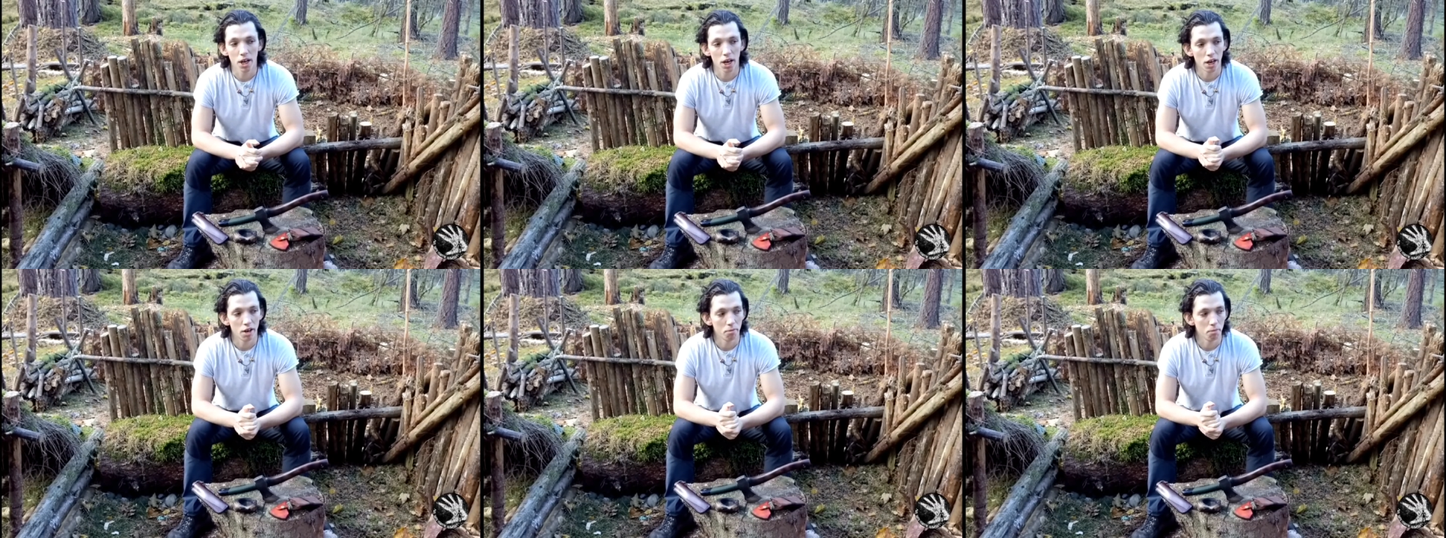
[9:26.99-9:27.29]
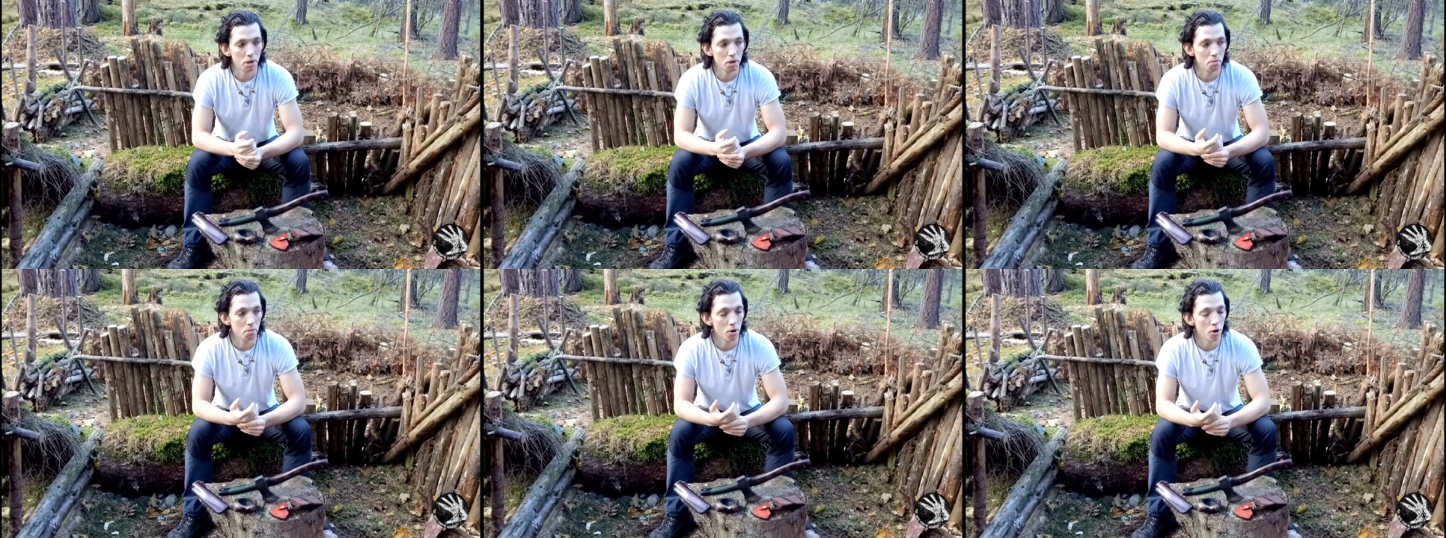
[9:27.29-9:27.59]
kind of
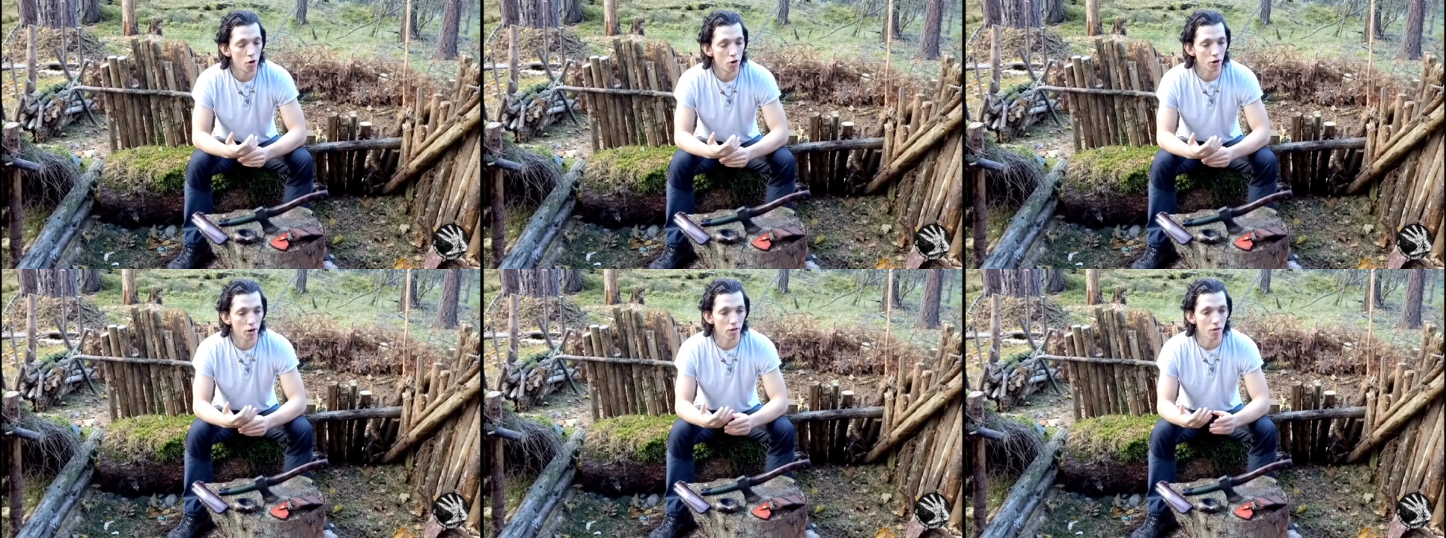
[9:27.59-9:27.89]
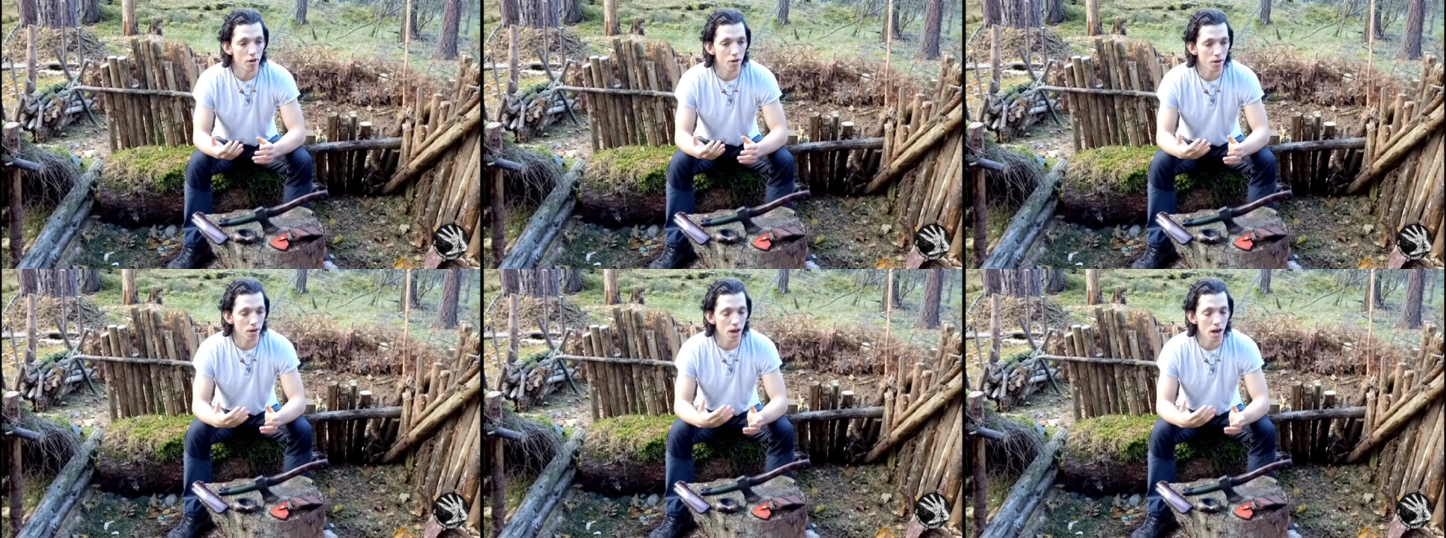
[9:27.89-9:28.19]
me pottering
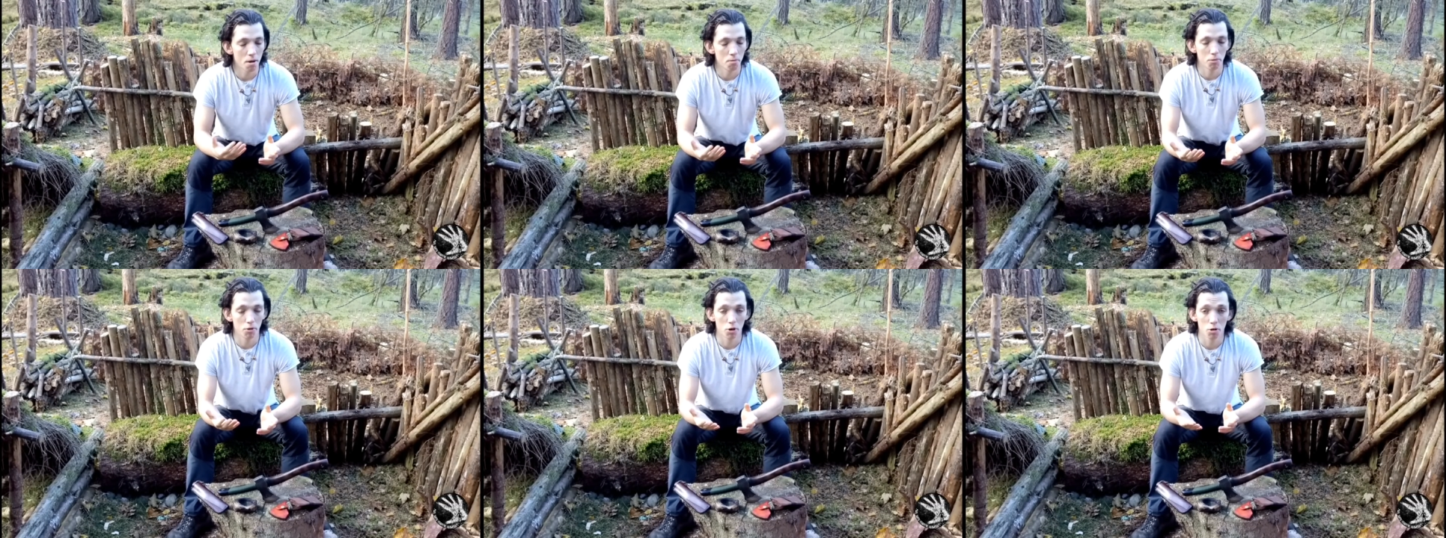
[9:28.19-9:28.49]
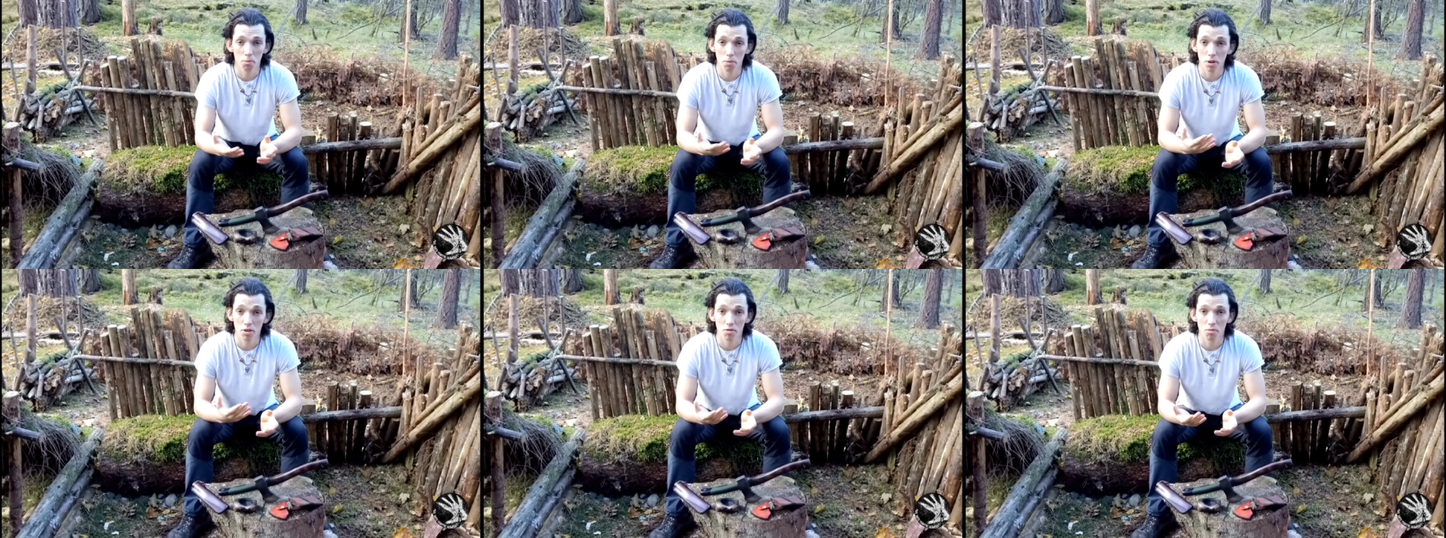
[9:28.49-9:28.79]
around camp,
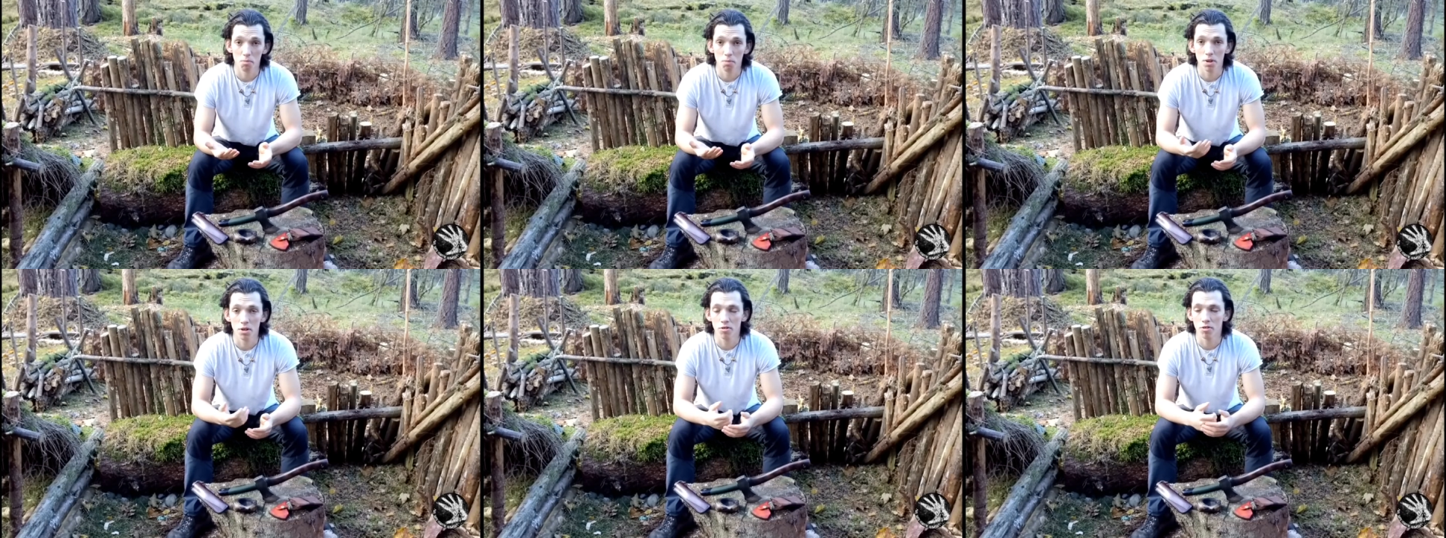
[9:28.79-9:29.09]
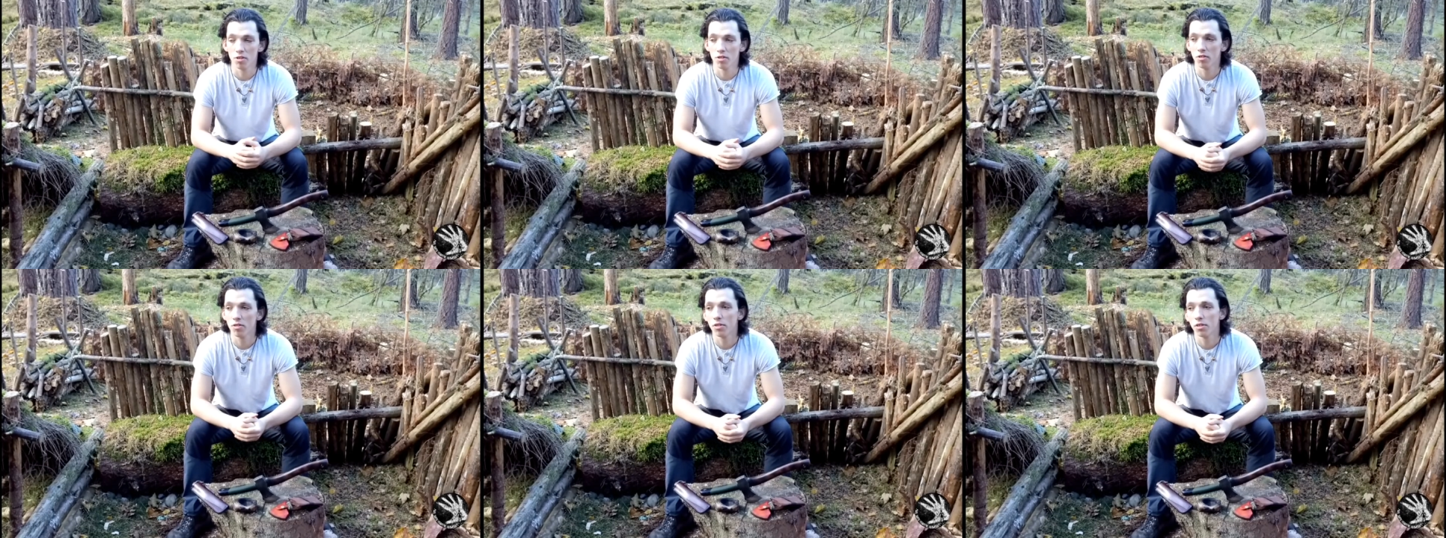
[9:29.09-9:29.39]
doing bits and
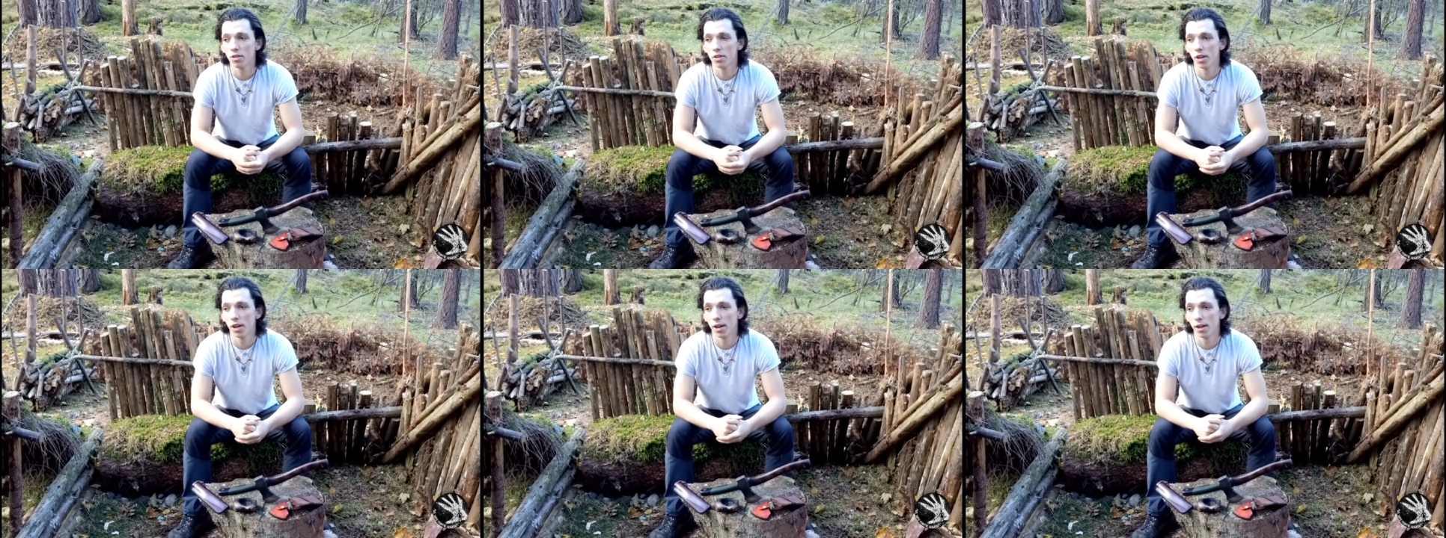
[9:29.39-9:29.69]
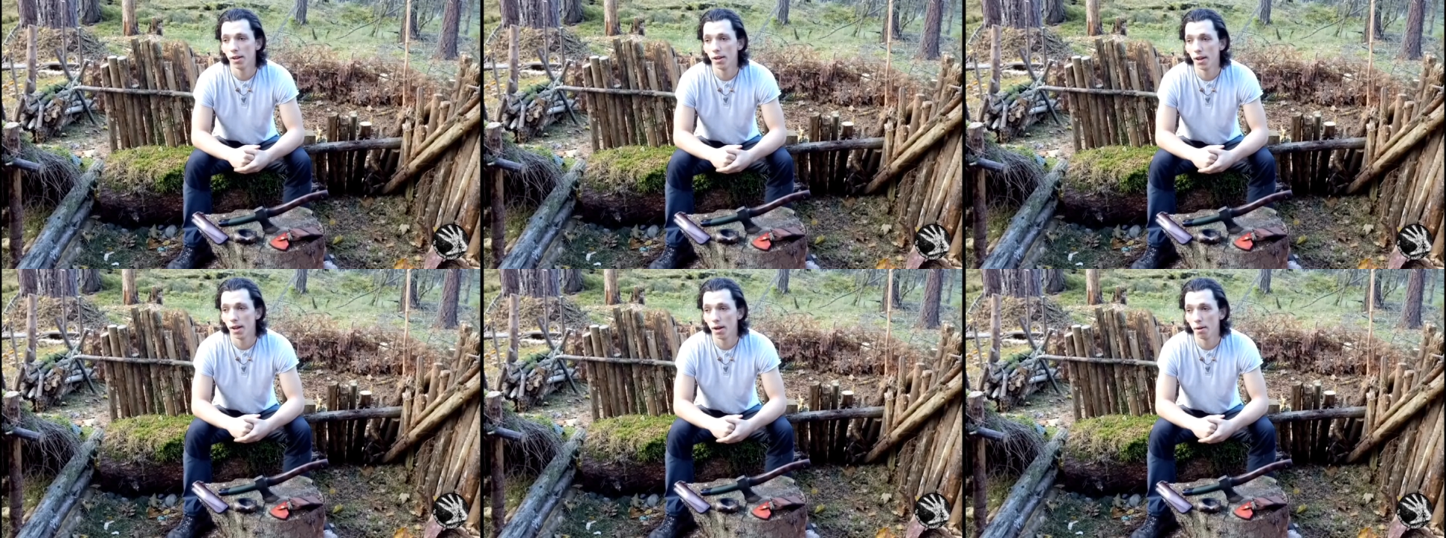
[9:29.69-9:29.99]
pieces,
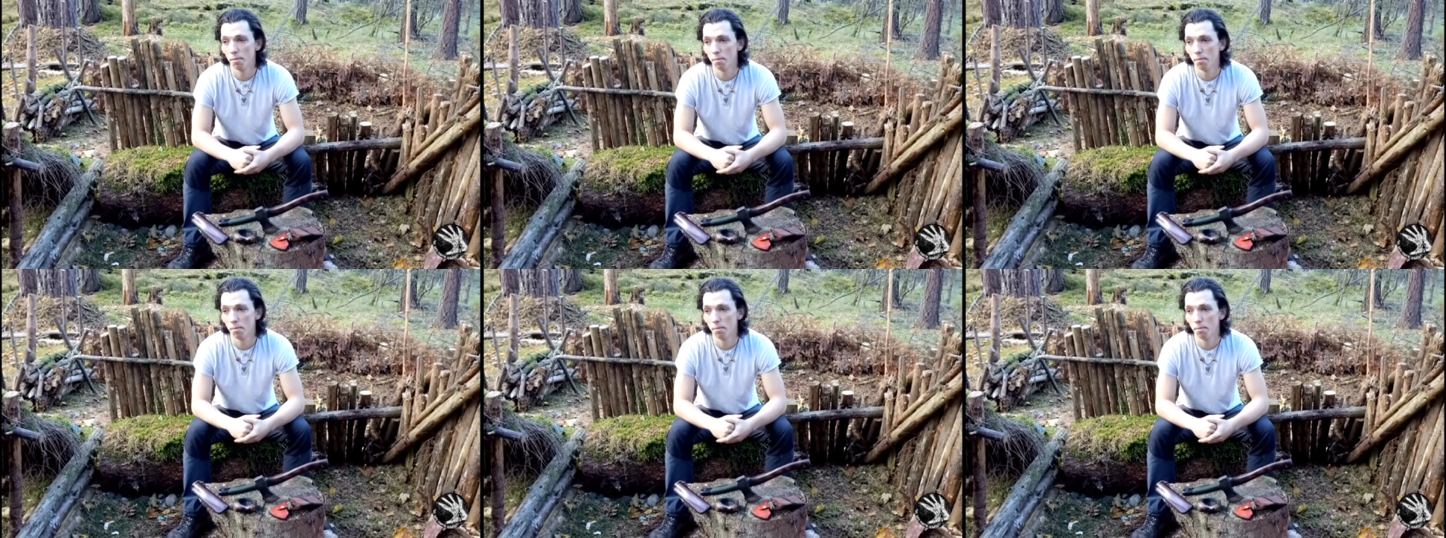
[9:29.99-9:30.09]
and